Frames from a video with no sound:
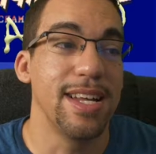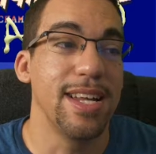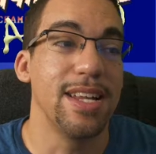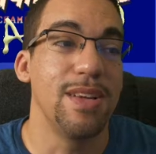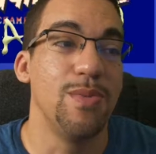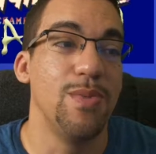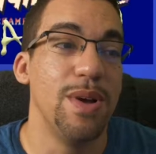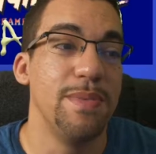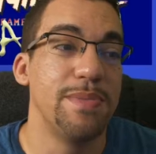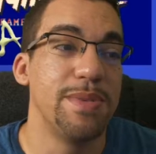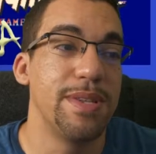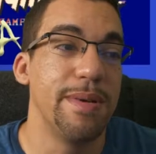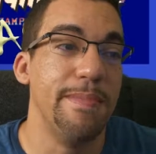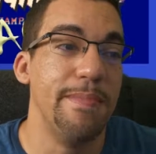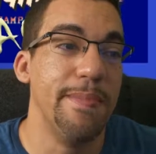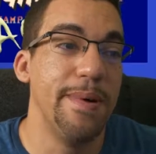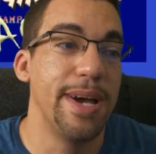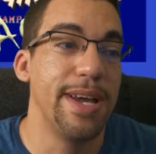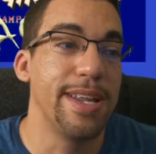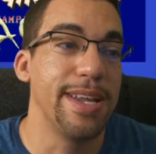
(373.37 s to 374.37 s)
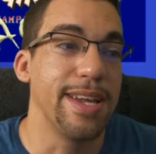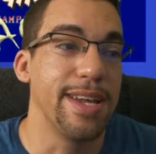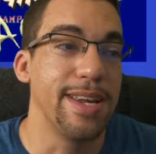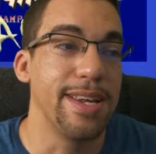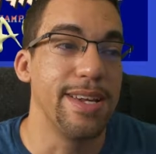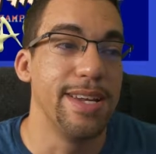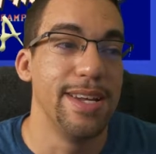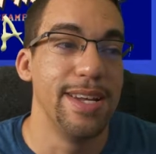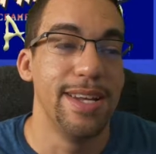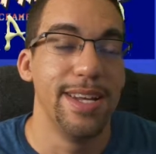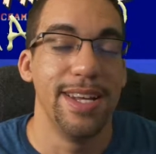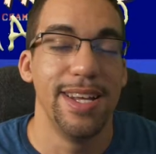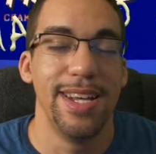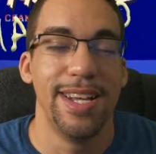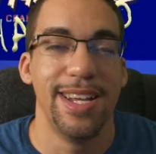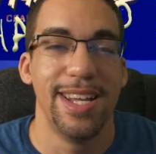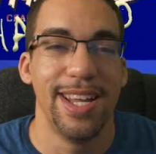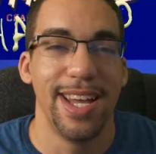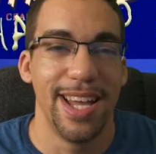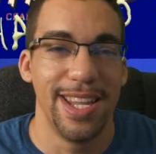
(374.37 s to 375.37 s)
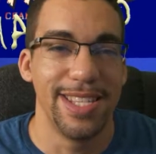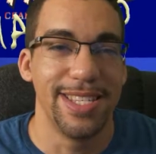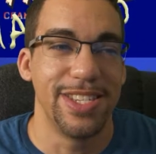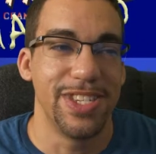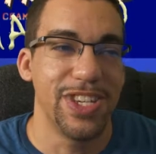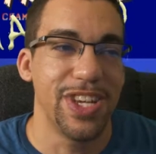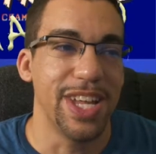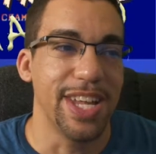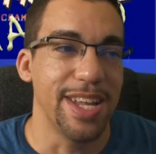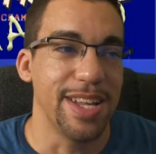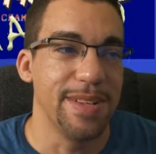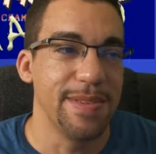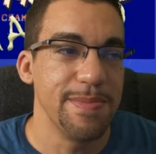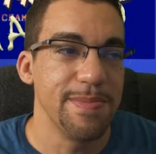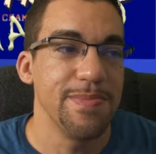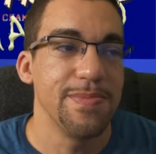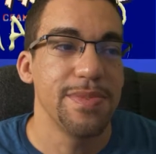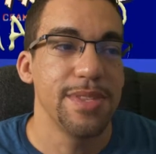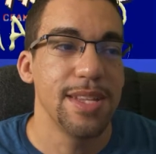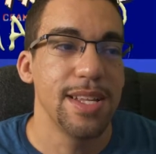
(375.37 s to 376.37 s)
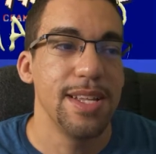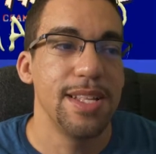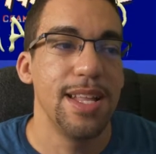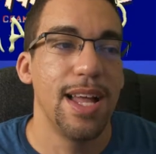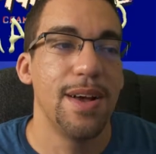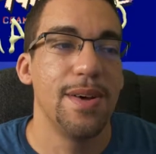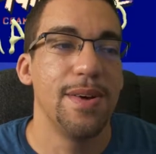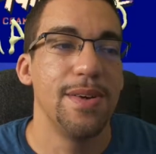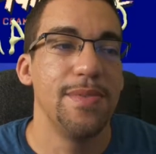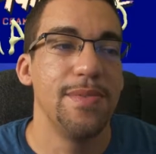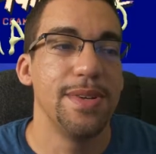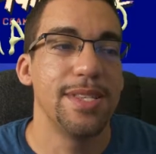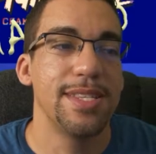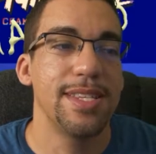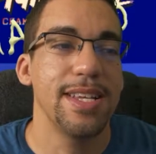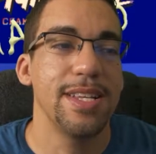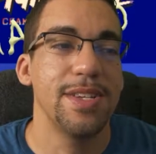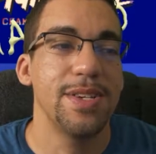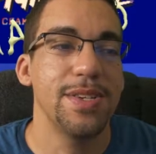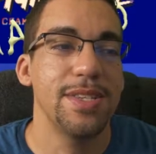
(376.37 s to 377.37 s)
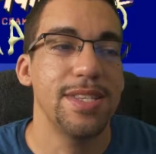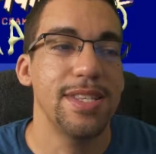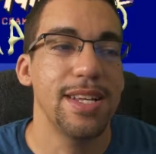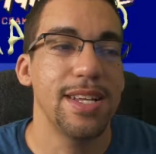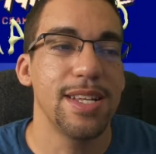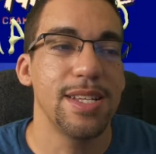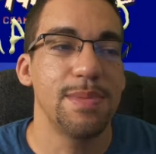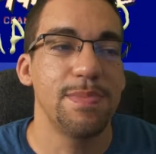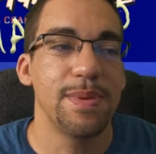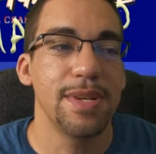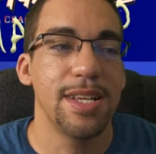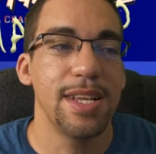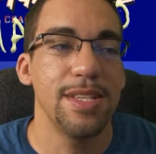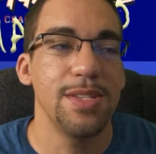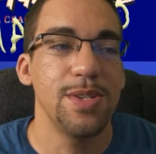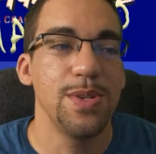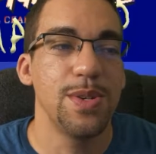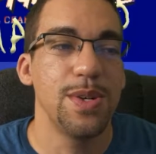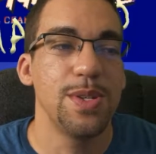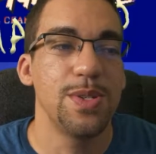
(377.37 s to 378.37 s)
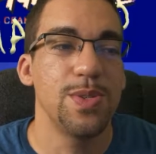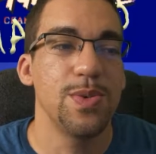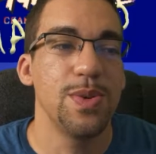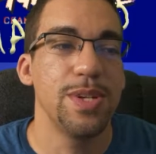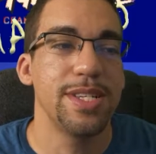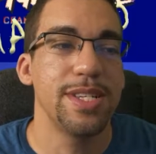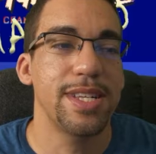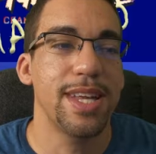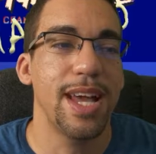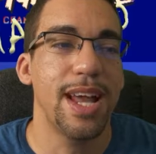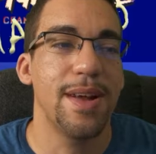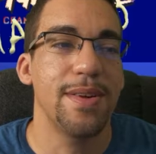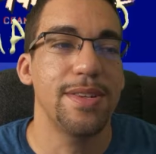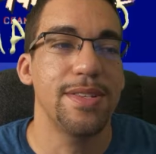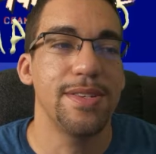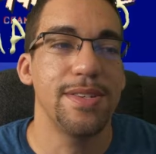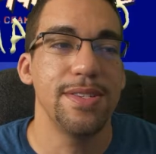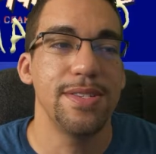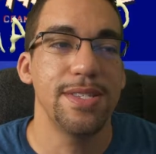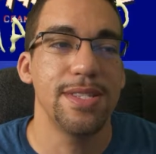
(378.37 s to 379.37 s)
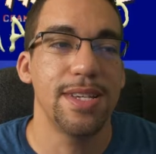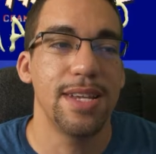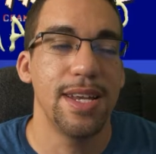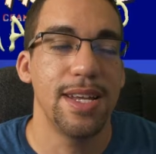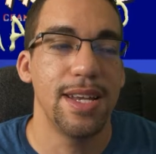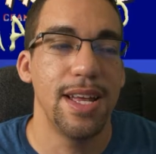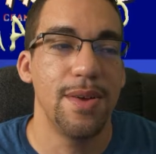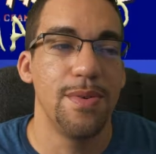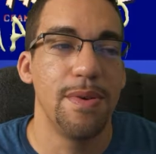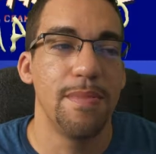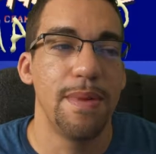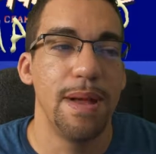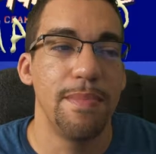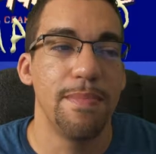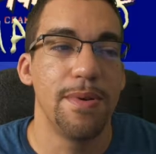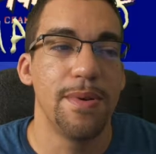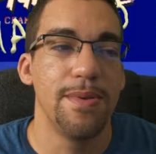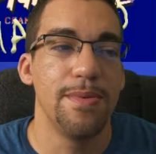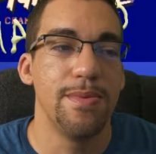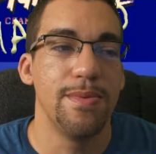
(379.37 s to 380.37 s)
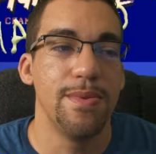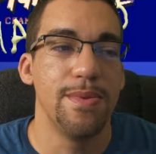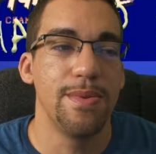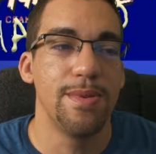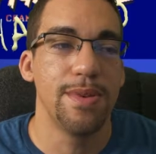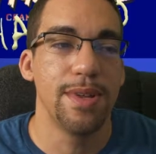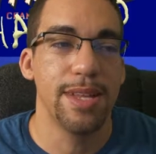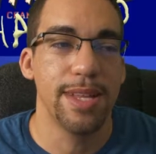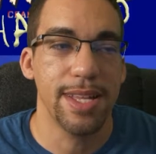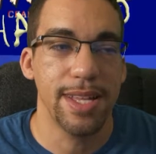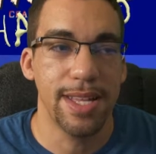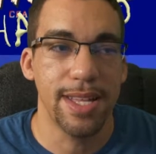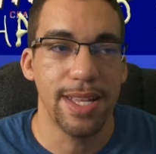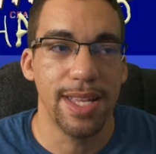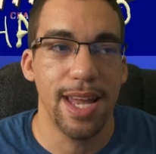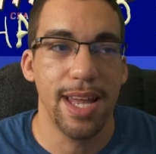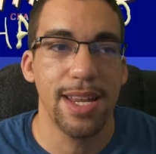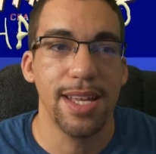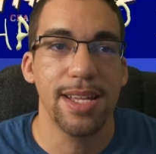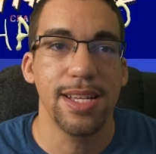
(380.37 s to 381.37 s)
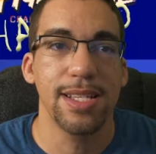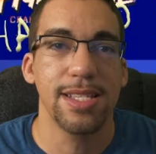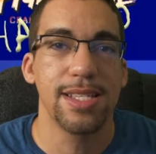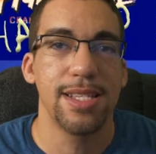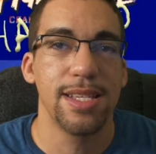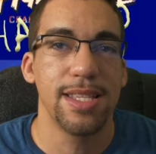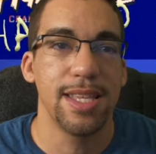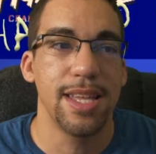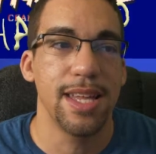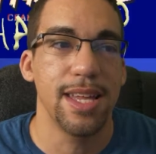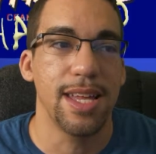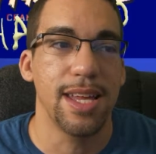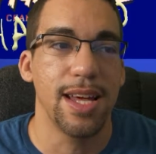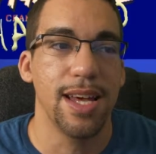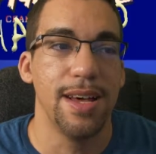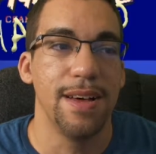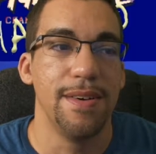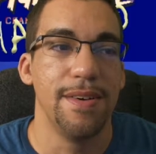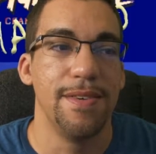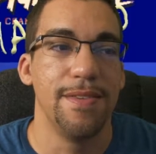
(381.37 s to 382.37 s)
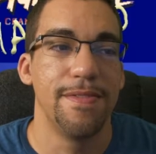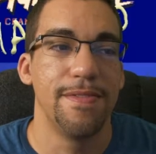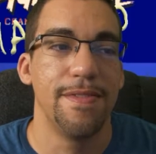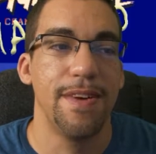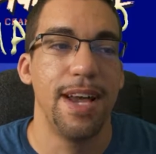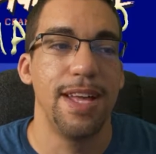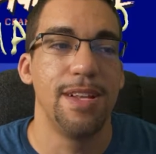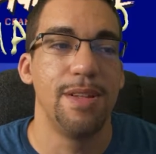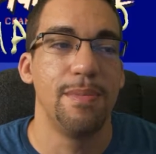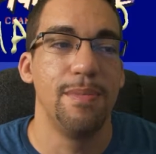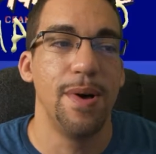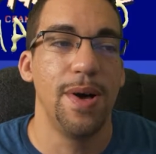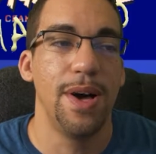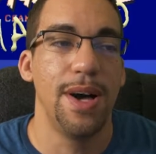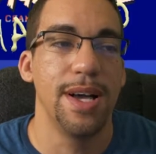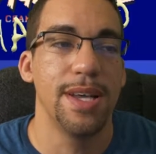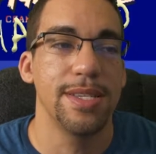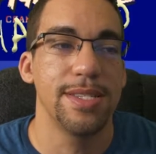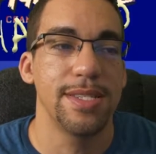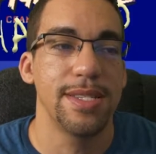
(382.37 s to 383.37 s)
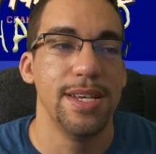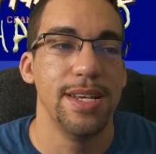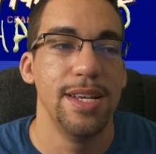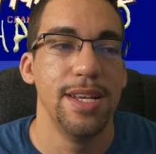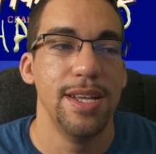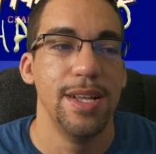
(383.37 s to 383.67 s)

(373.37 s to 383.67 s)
gonna whip some butt here and cheat. Now, what's interesting is because you could switch characters, and I remember getting to the final boss.